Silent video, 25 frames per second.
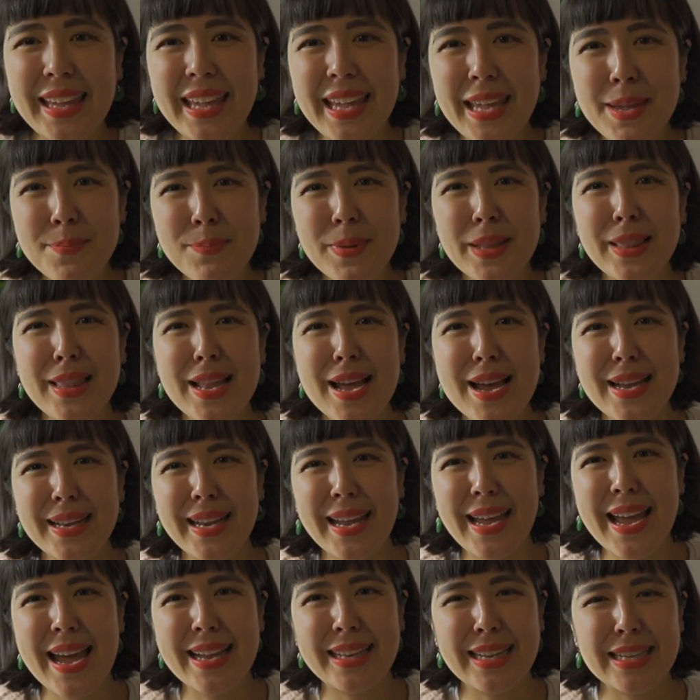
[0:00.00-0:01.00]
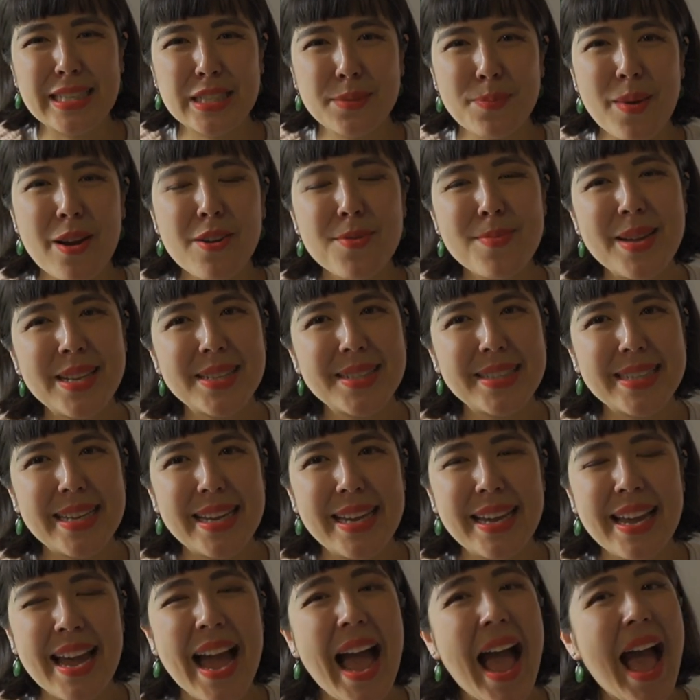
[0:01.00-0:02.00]
Keep learning and
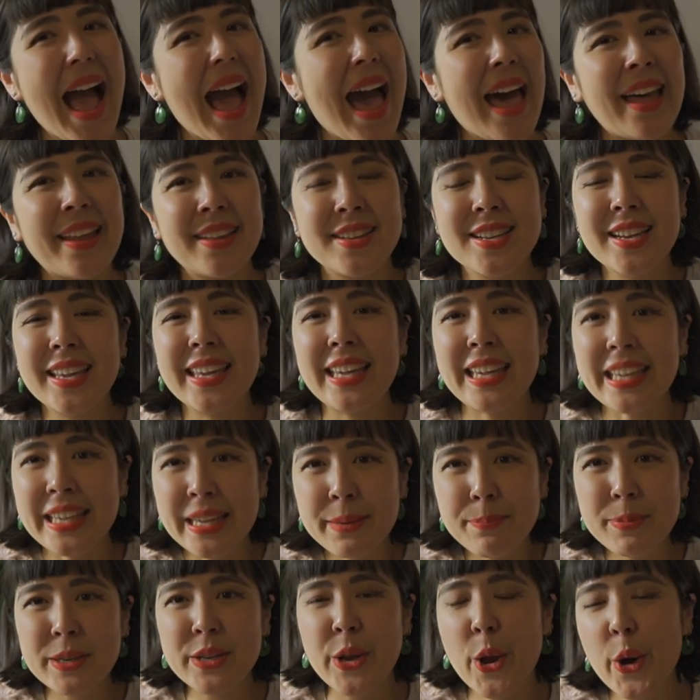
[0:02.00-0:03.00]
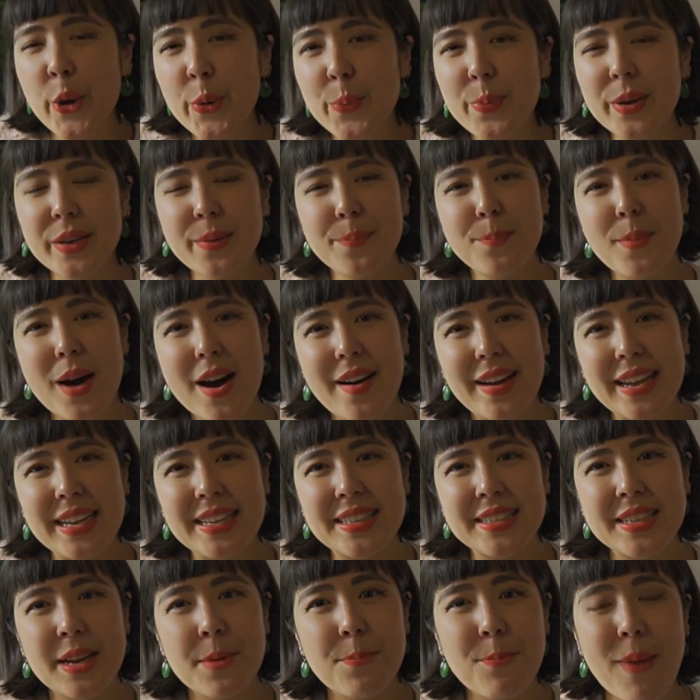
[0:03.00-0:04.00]
experimenting and keep an open
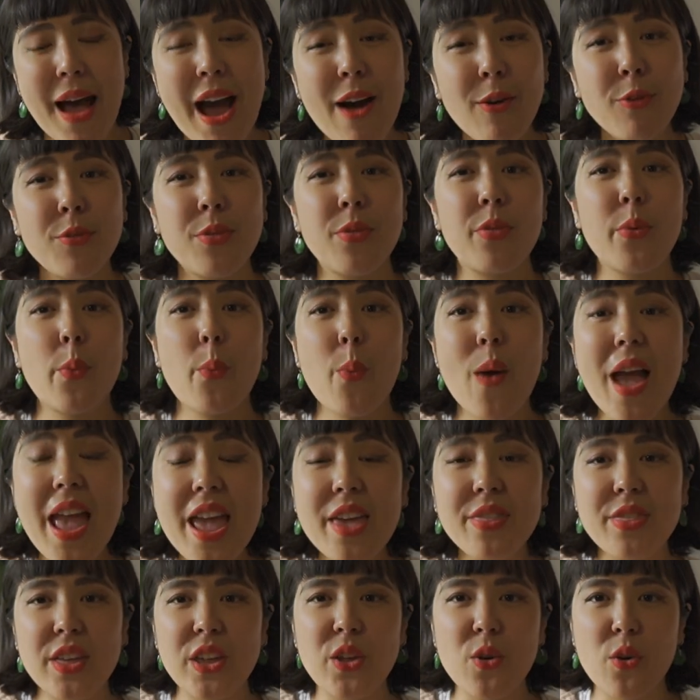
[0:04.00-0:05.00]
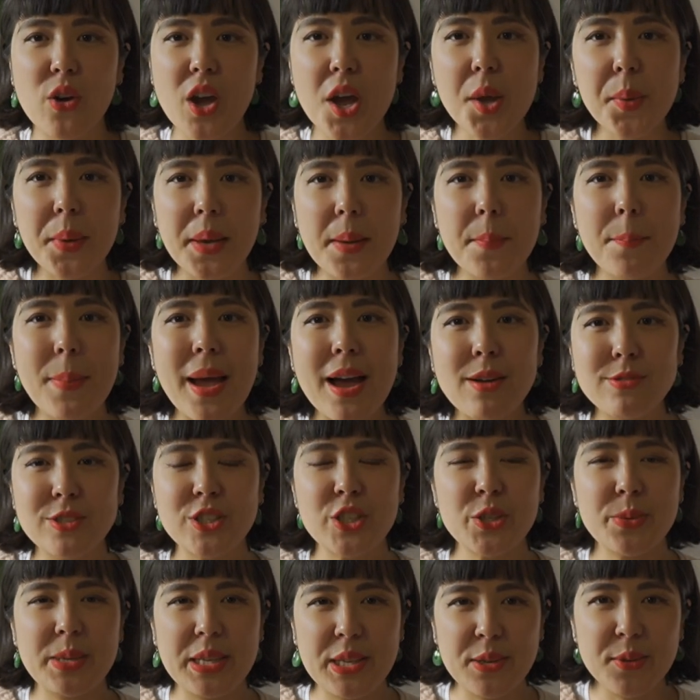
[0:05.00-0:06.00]
mind about the way that you're going about
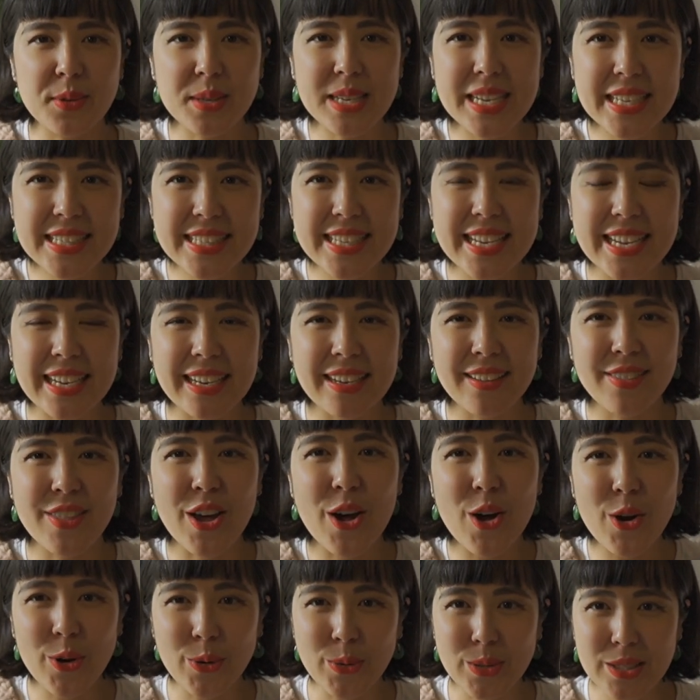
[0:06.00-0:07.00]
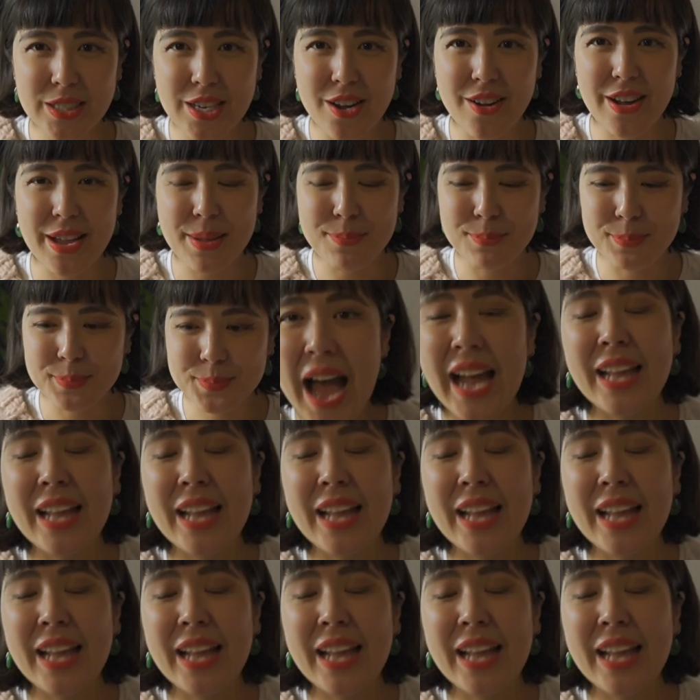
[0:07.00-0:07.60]
doing your knitting the whole time.